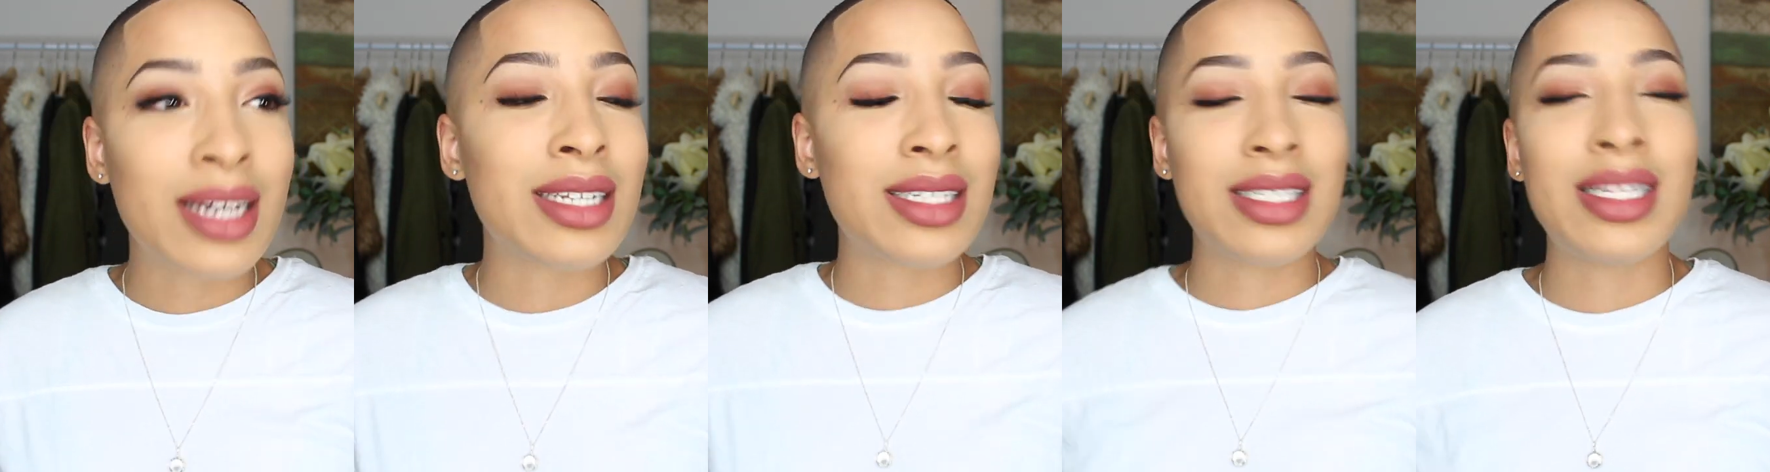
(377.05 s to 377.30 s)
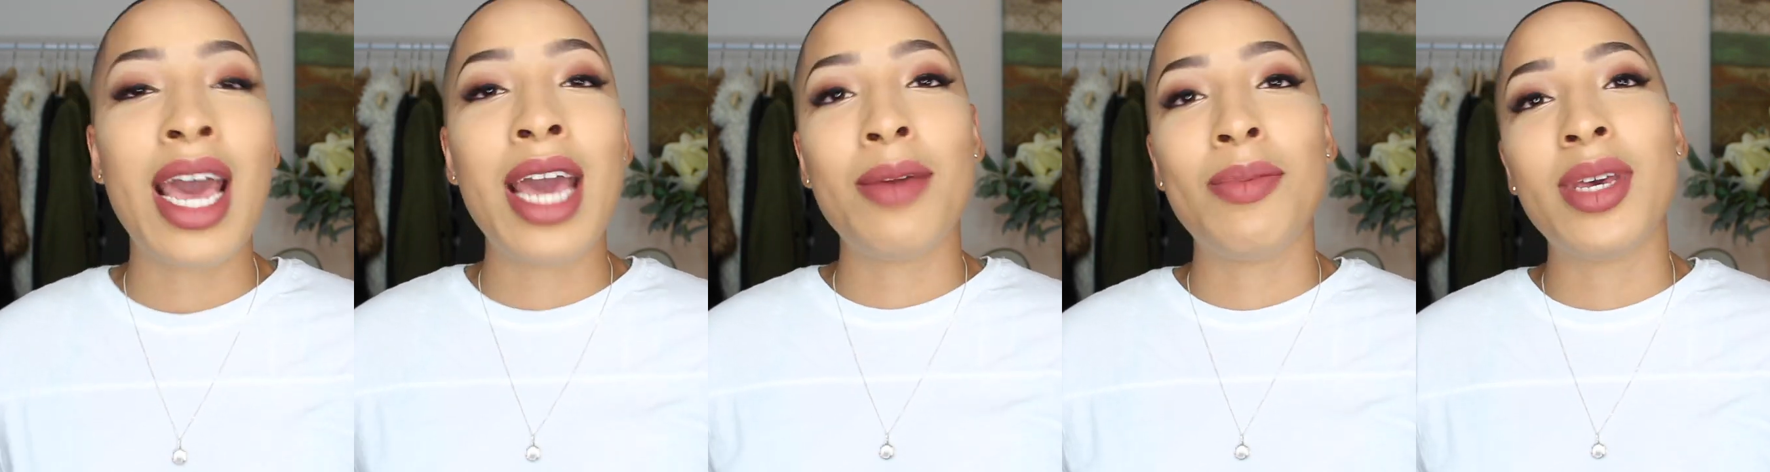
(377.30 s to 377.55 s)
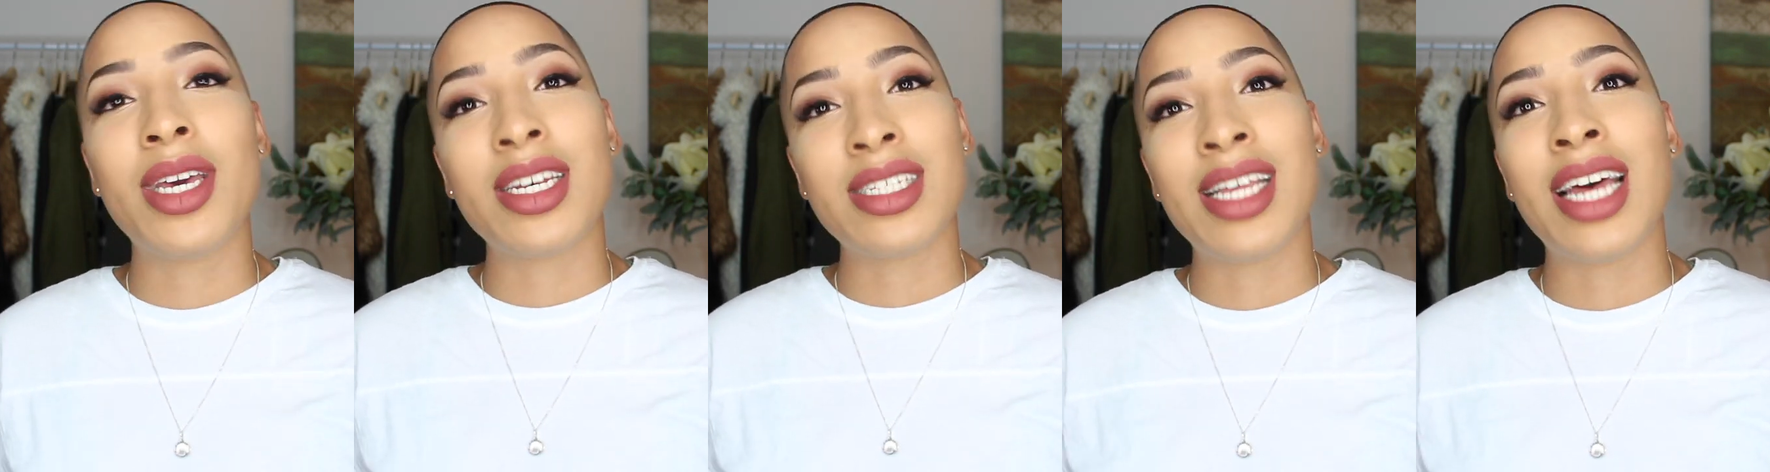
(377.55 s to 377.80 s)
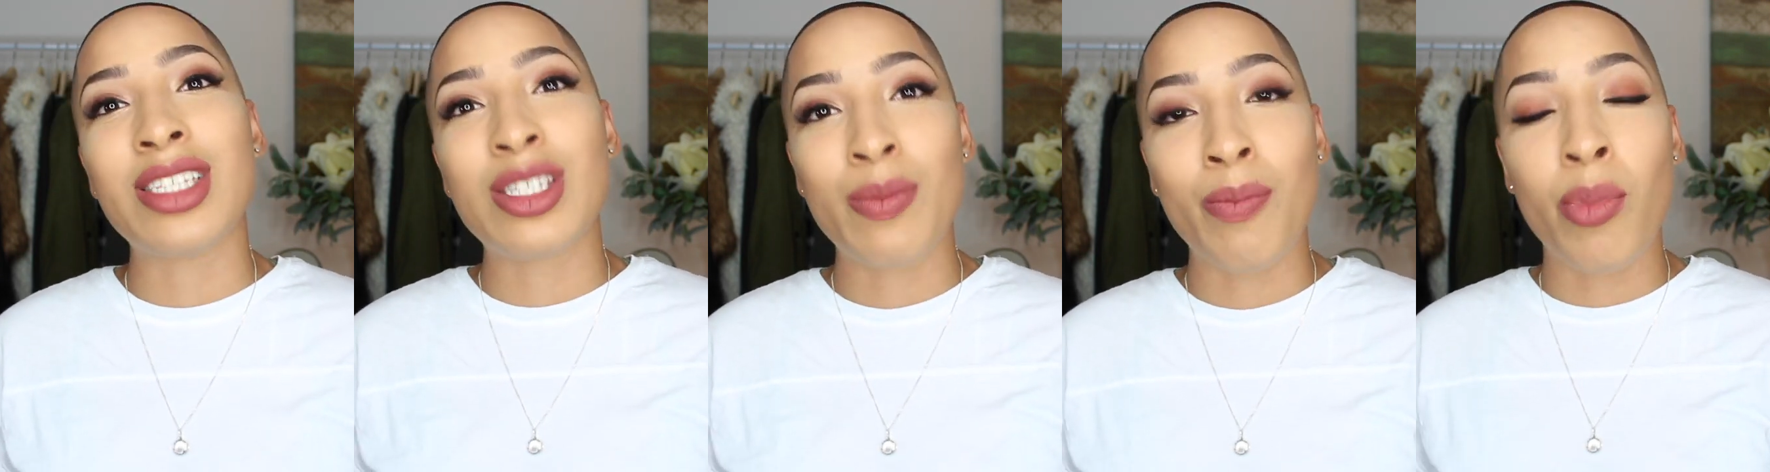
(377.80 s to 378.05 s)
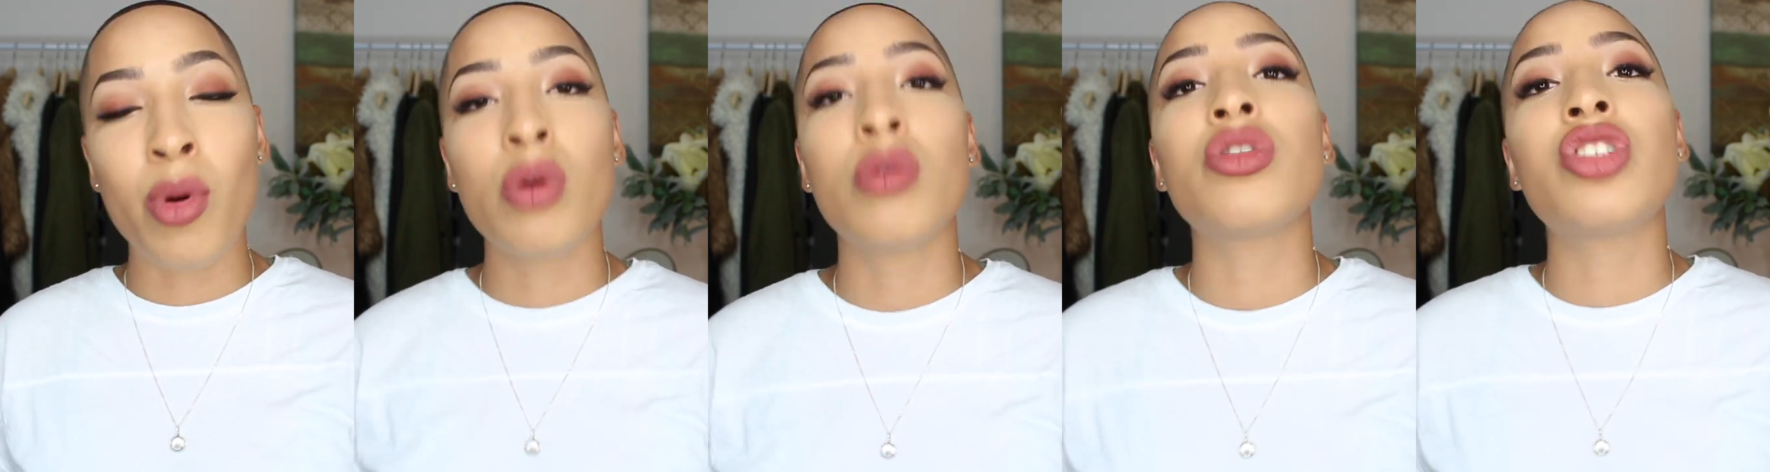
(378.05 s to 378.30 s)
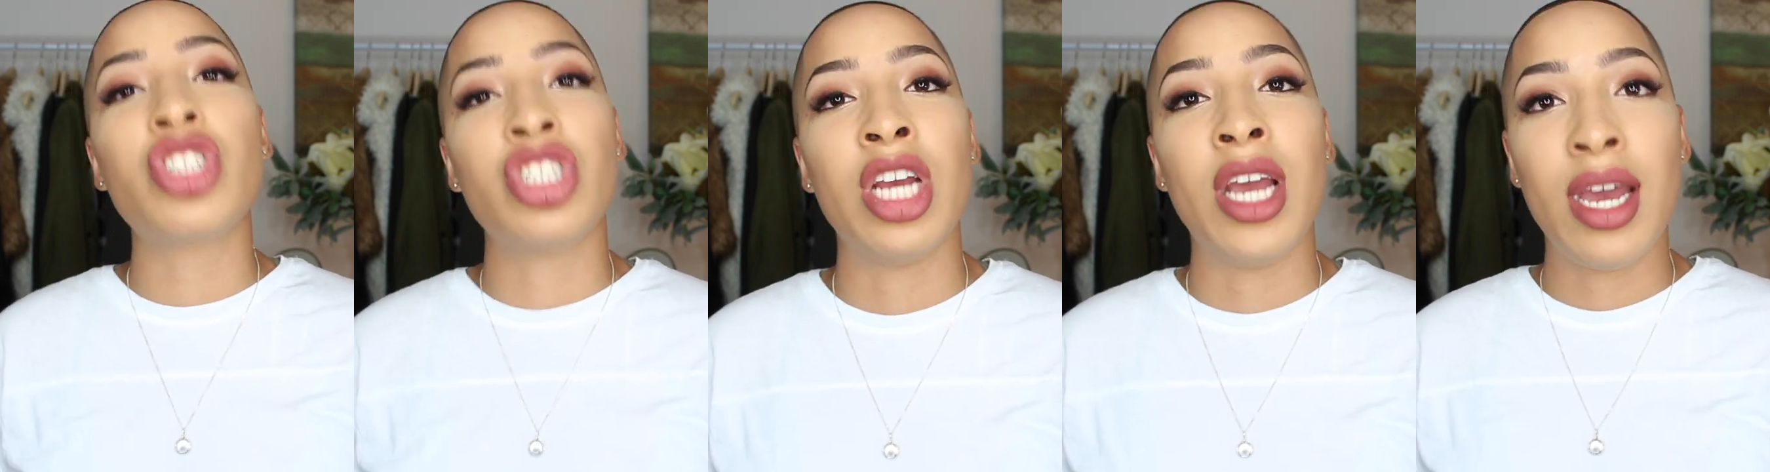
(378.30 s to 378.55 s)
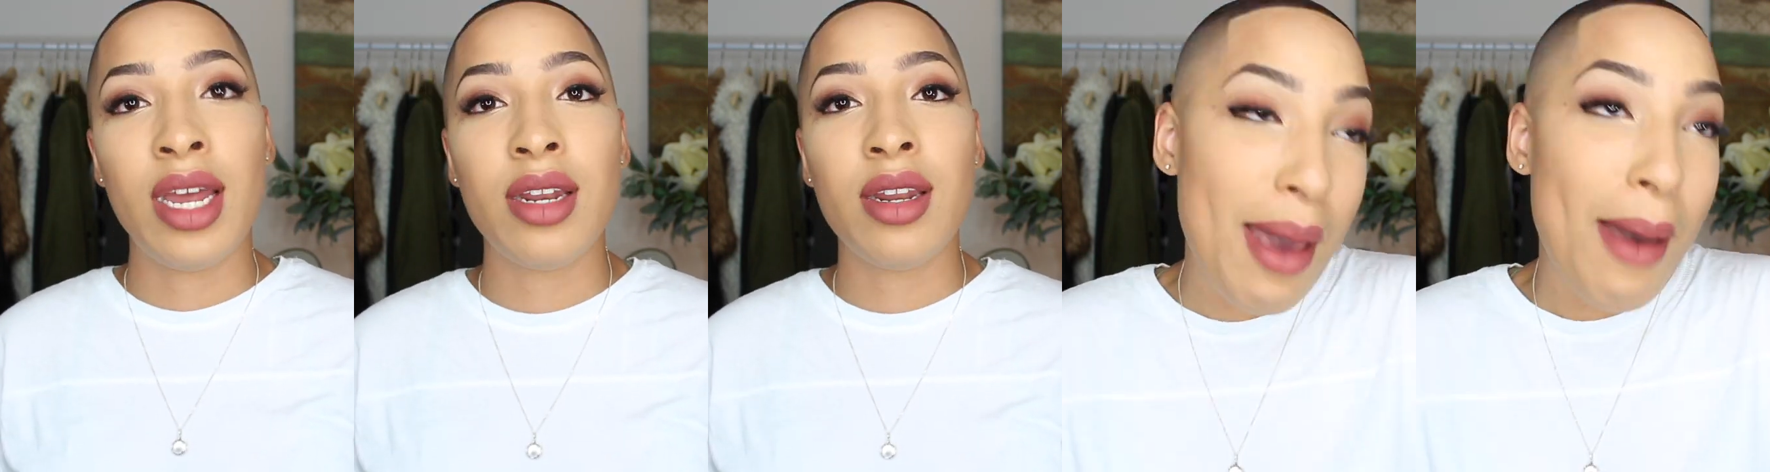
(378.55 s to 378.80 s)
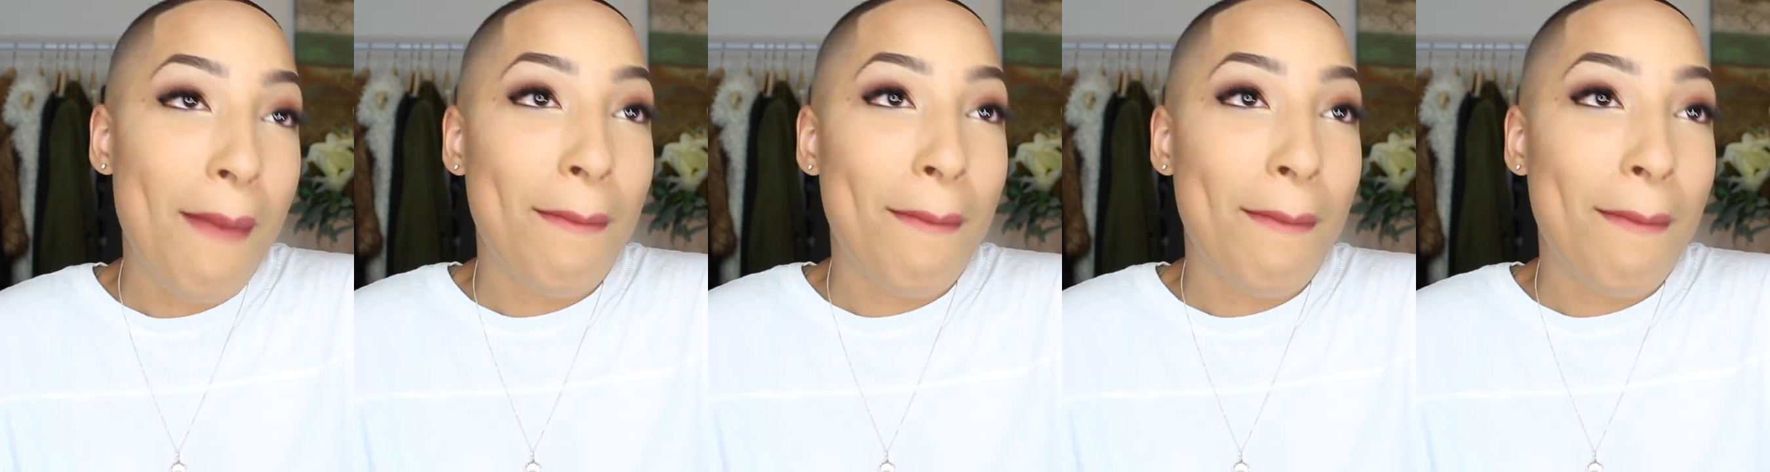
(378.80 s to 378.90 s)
gonna stay because that's bullshit.